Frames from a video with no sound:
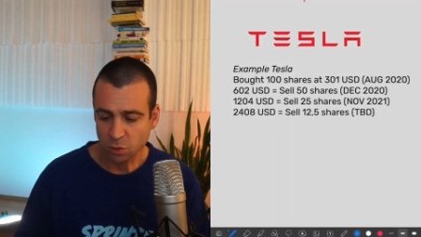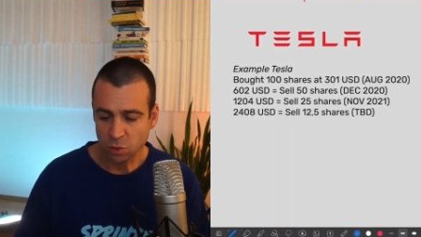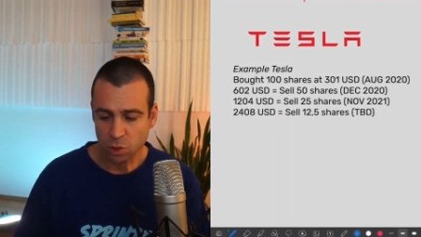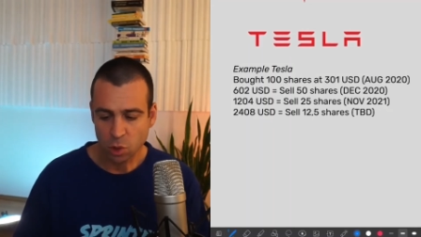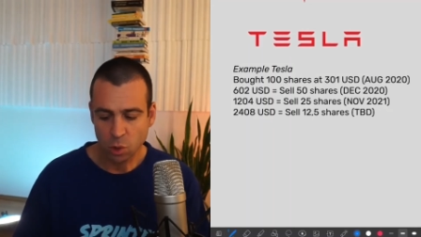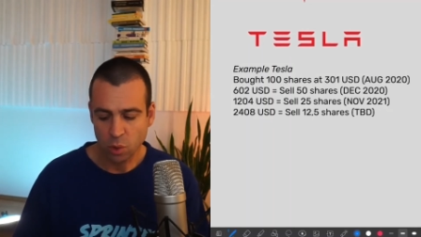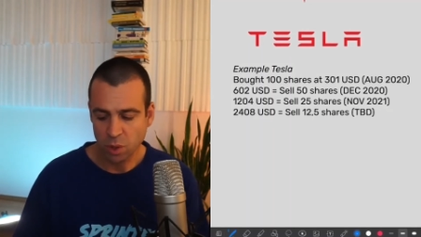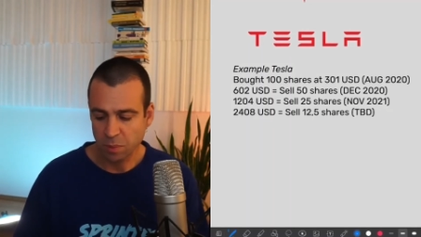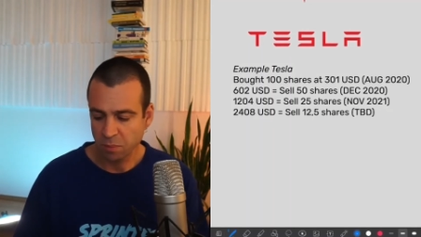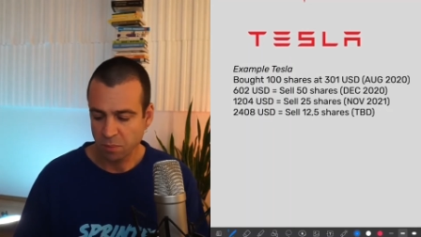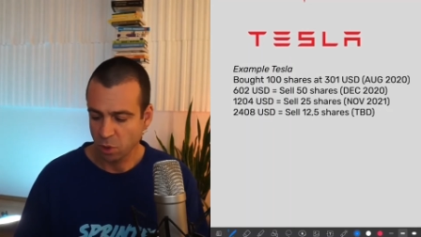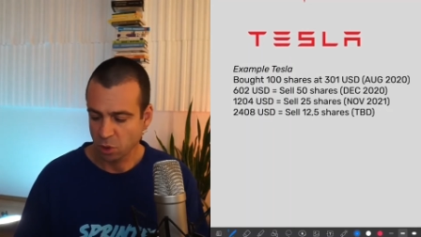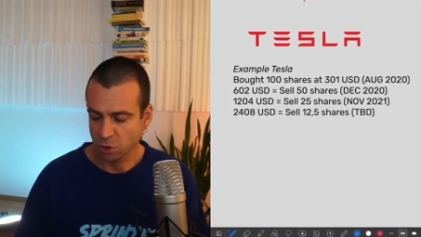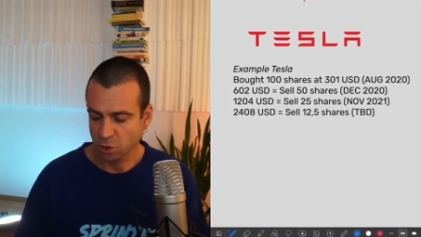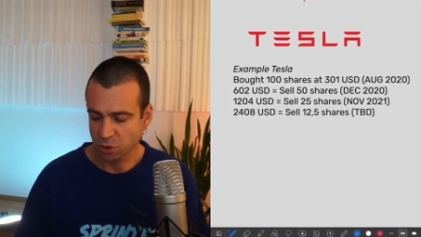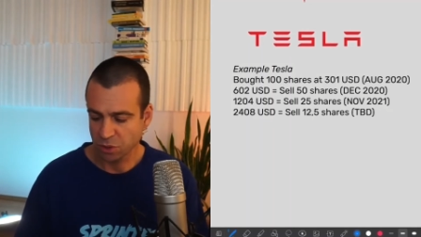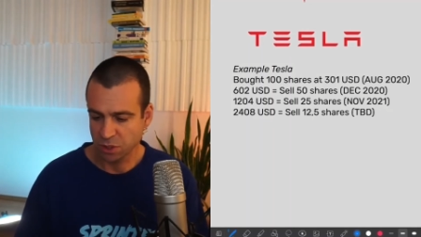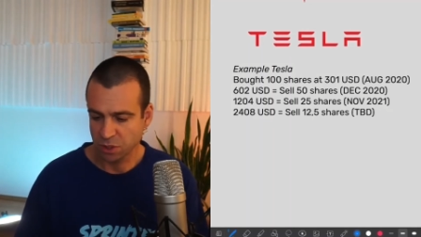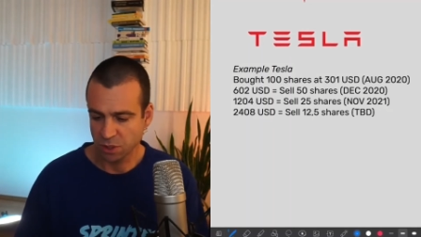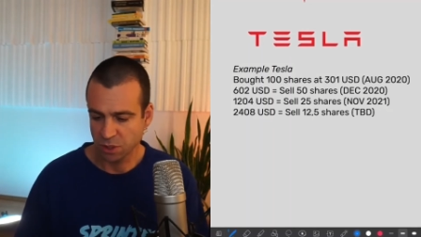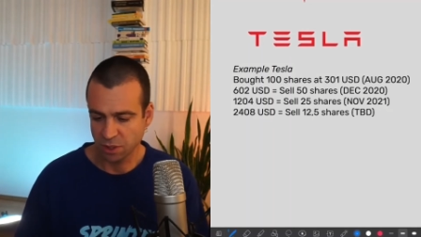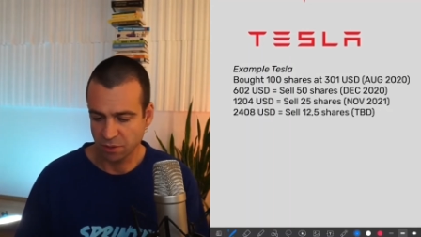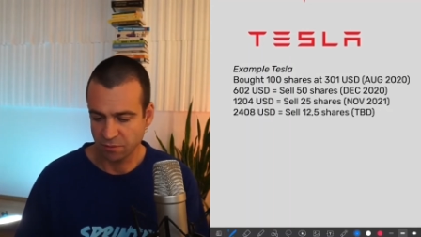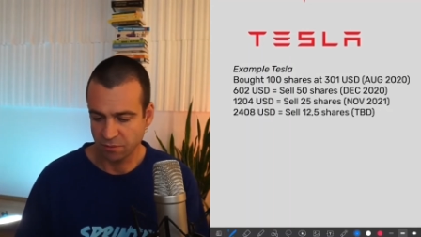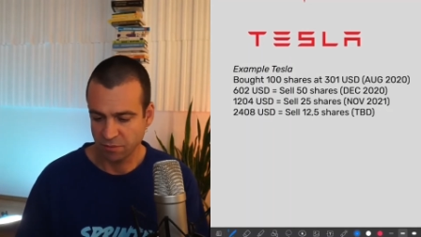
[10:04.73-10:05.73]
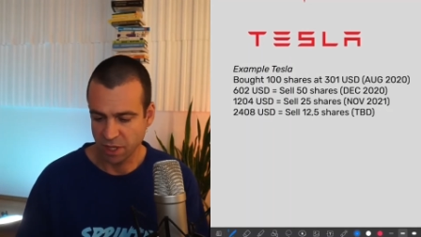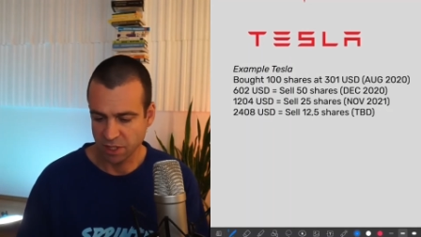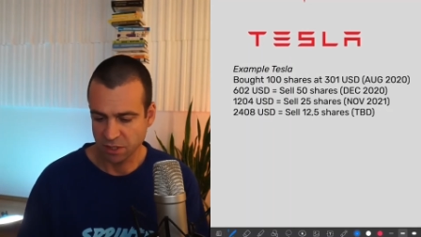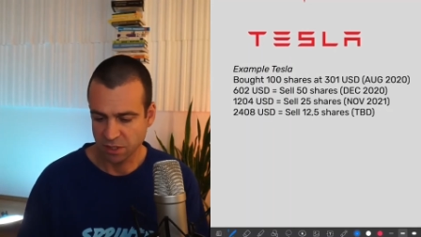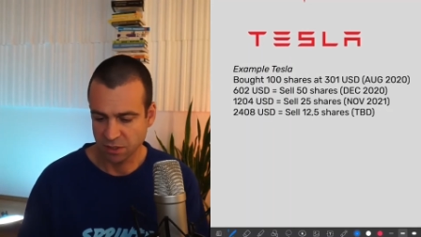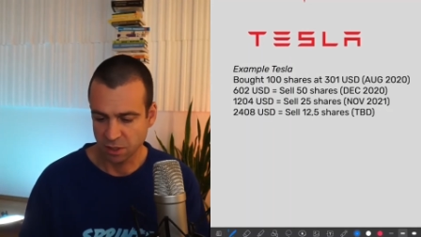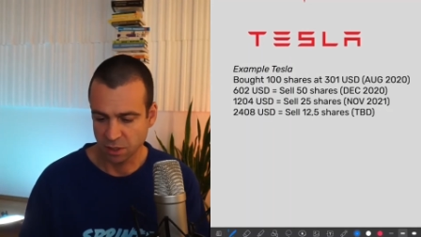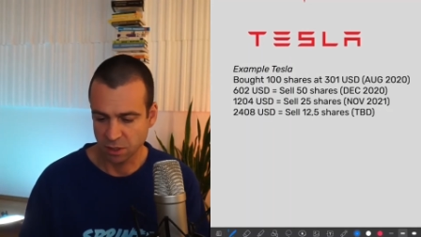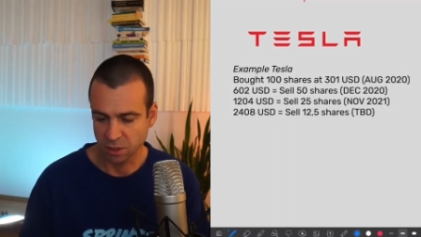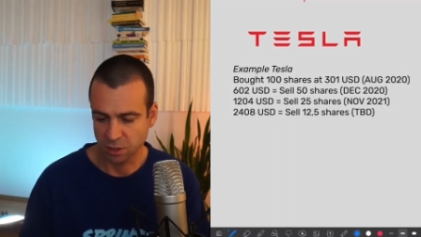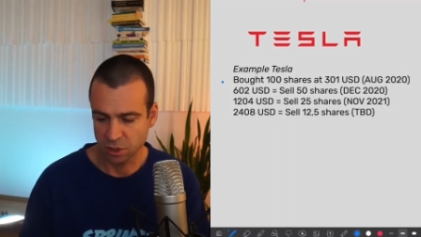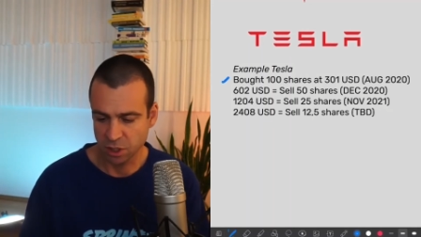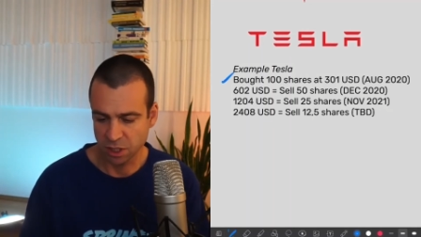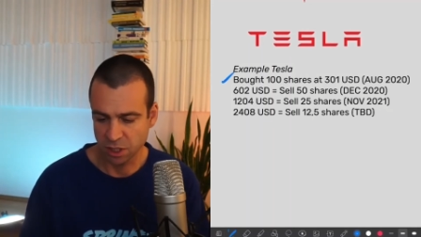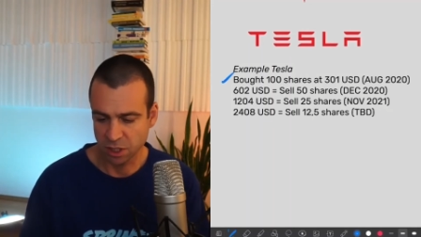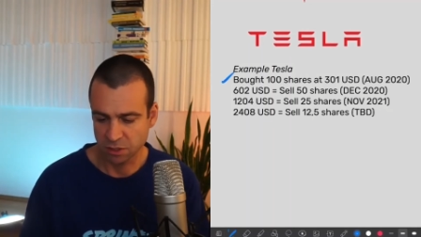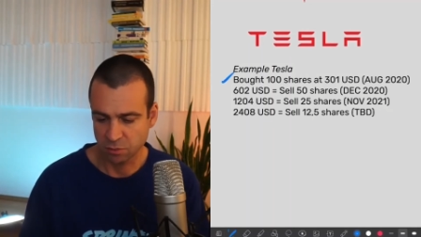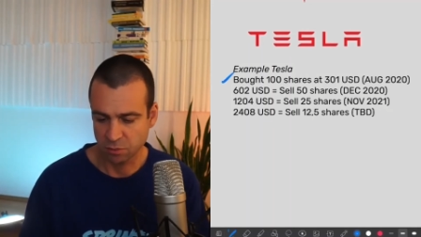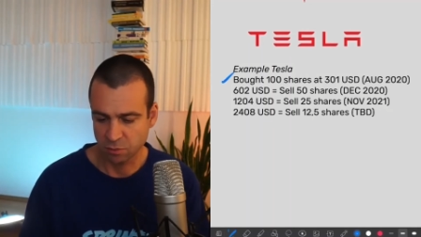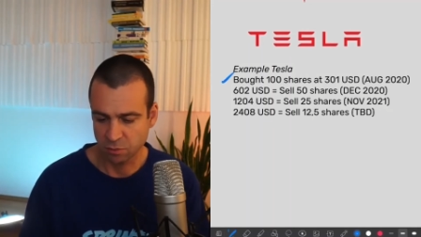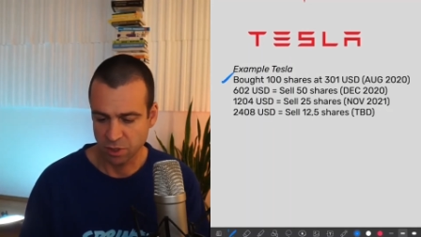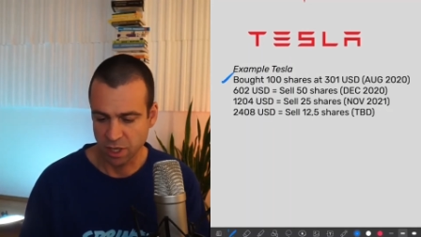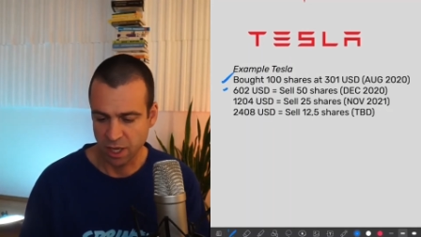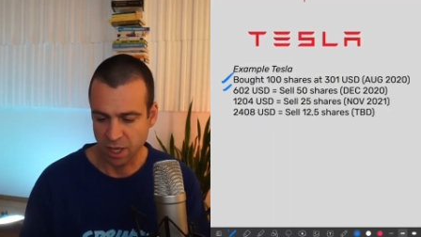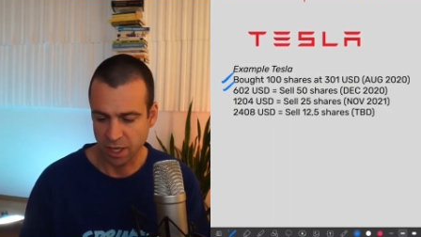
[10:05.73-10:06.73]
no emotions in investing,
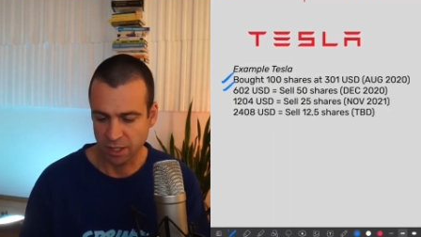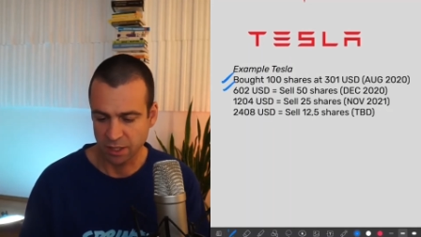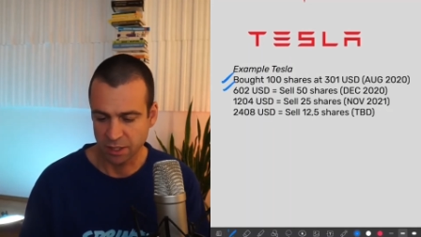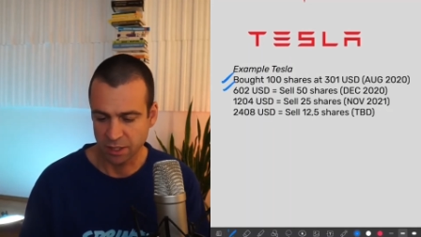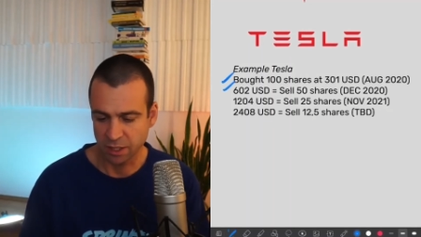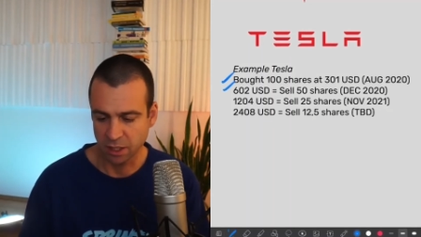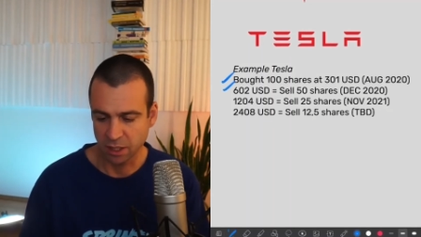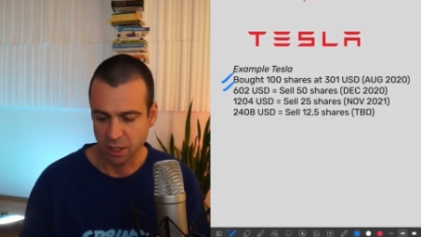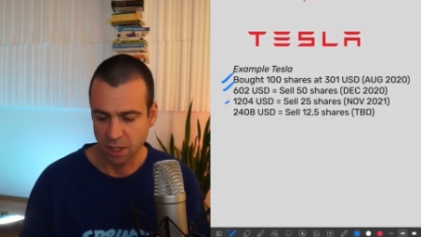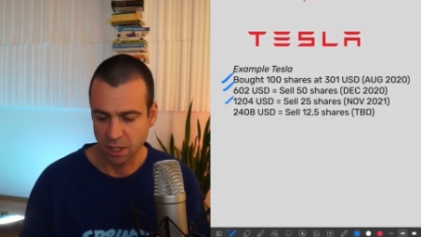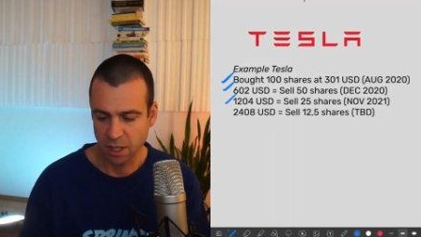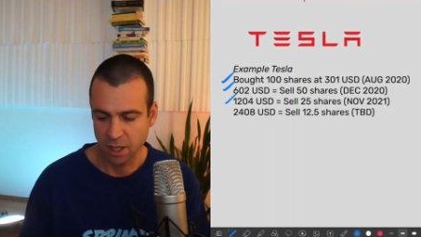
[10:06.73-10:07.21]
just reality.